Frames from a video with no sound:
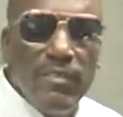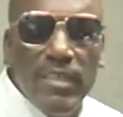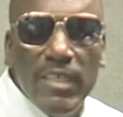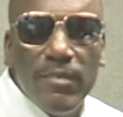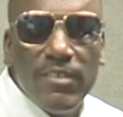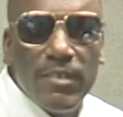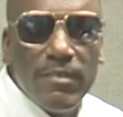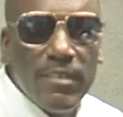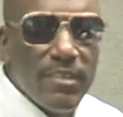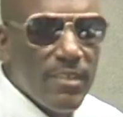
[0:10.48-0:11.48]
Even
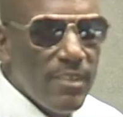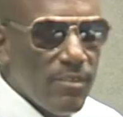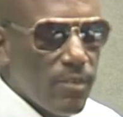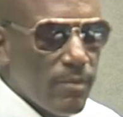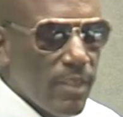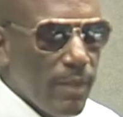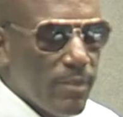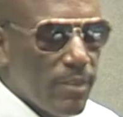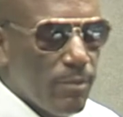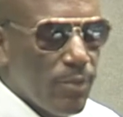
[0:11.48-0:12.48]
scripture helps
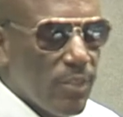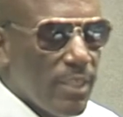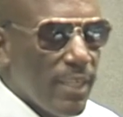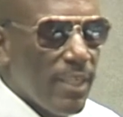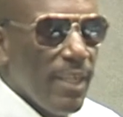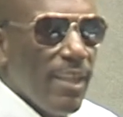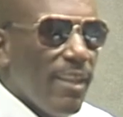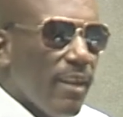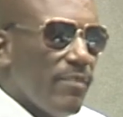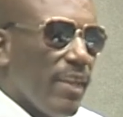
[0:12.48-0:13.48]
us to appreciate,
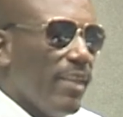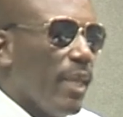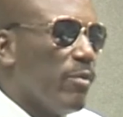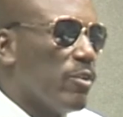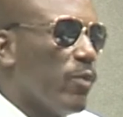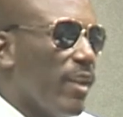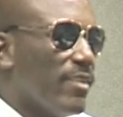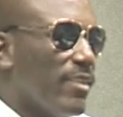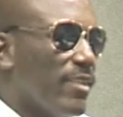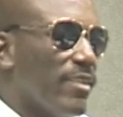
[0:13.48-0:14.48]
love your neighbor as well
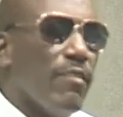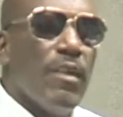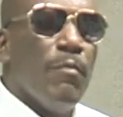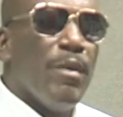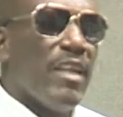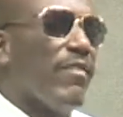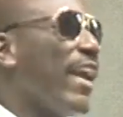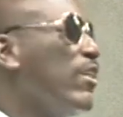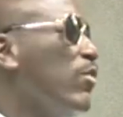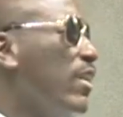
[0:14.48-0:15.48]
as yourself. But if I
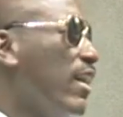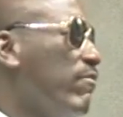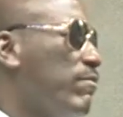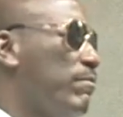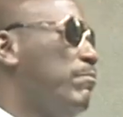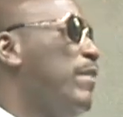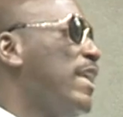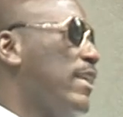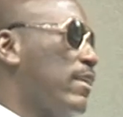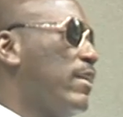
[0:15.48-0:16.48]
don't love
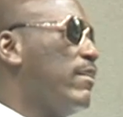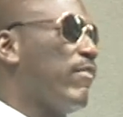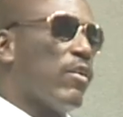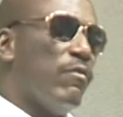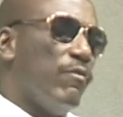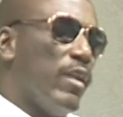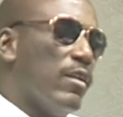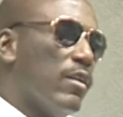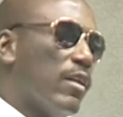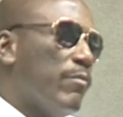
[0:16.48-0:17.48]
me, if I don't feel
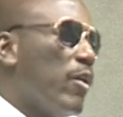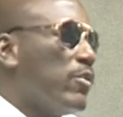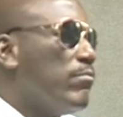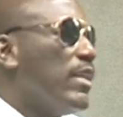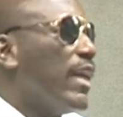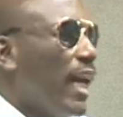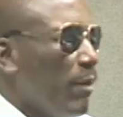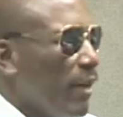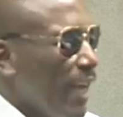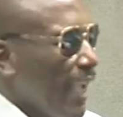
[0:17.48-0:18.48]
good about me, how
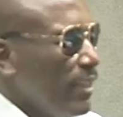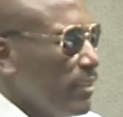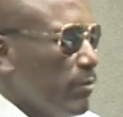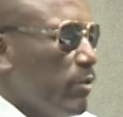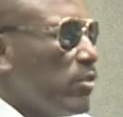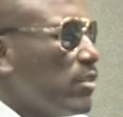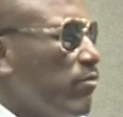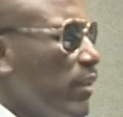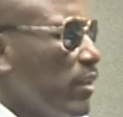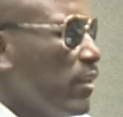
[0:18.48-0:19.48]
am I supposed to
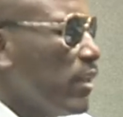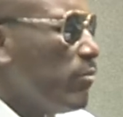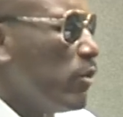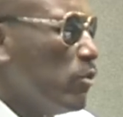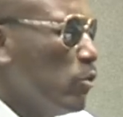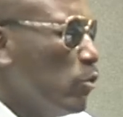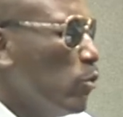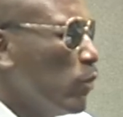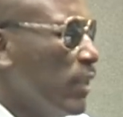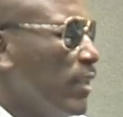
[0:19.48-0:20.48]
feel good about
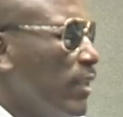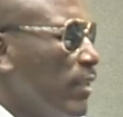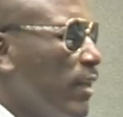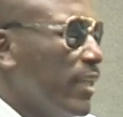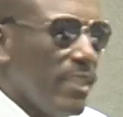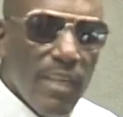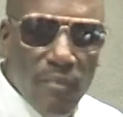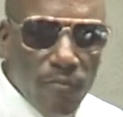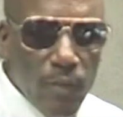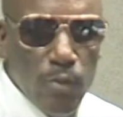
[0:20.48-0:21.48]
you and your
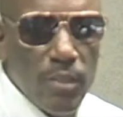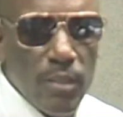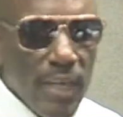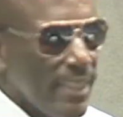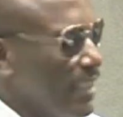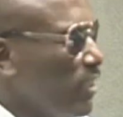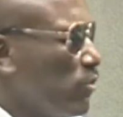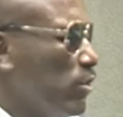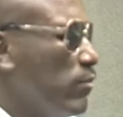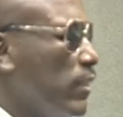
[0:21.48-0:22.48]
future and your
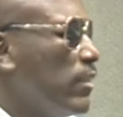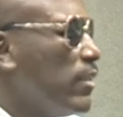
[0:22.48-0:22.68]
children?